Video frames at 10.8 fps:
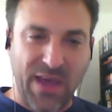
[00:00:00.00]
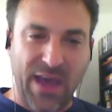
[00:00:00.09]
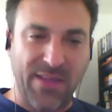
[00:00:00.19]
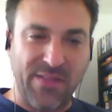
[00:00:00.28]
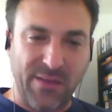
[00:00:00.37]

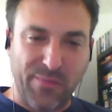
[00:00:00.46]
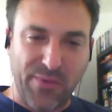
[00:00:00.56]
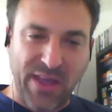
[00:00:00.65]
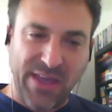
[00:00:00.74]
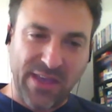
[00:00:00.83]
And the
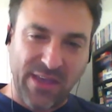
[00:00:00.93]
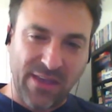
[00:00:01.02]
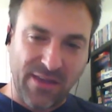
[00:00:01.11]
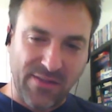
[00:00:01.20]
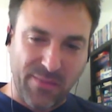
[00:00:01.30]

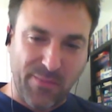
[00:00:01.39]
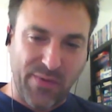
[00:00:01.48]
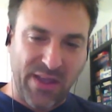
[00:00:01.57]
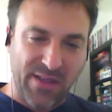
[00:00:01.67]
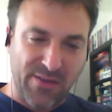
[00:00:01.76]

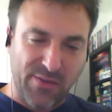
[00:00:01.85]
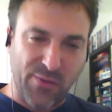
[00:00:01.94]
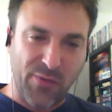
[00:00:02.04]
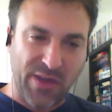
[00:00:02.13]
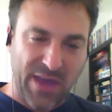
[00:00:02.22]

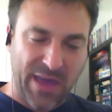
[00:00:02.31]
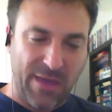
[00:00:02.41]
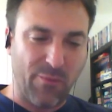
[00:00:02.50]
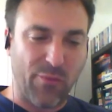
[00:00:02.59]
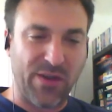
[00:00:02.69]
breakthrough
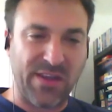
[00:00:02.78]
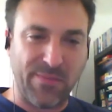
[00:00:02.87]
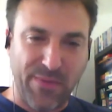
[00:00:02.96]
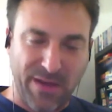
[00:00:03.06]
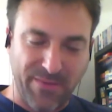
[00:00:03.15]
came when
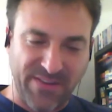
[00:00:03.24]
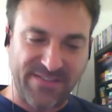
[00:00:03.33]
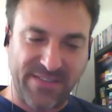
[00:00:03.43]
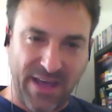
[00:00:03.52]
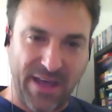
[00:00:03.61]
he
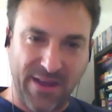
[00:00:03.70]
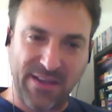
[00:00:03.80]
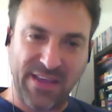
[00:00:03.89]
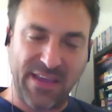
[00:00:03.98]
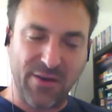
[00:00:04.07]
published
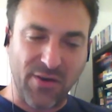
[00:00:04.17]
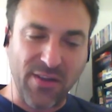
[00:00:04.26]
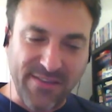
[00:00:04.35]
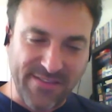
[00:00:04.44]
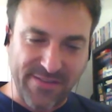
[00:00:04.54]
that. He
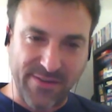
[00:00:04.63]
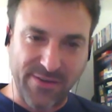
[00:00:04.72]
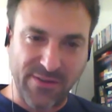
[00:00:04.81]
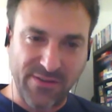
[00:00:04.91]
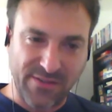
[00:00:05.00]

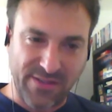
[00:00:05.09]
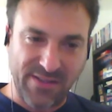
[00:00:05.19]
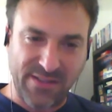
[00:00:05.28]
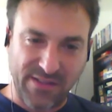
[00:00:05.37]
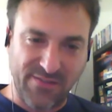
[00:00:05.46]
also
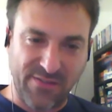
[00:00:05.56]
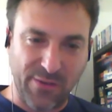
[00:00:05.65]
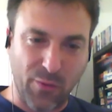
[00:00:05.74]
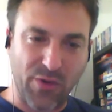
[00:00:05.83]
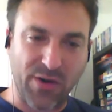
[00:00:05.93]
did
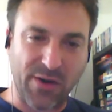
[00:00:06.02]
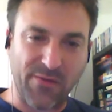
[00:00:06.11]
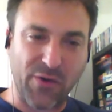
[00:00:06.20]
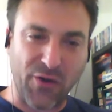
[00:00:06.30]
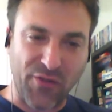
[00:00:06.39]
the work
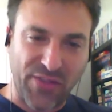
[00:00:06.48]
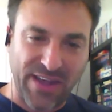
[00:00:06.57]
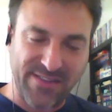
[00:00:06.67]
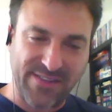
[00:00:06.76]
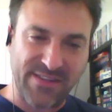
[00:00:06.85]
of
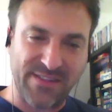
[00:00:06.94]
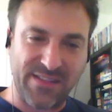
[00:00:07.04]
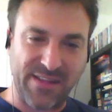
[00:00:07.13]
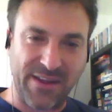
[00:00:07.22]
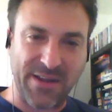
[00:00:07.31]

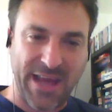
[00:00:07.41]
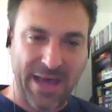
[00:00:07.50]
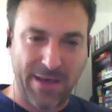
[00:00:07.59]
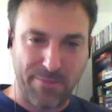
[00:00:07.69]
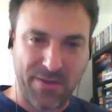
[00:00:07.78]
contacting the
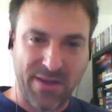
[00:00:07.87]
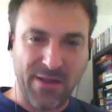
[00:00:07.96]
lab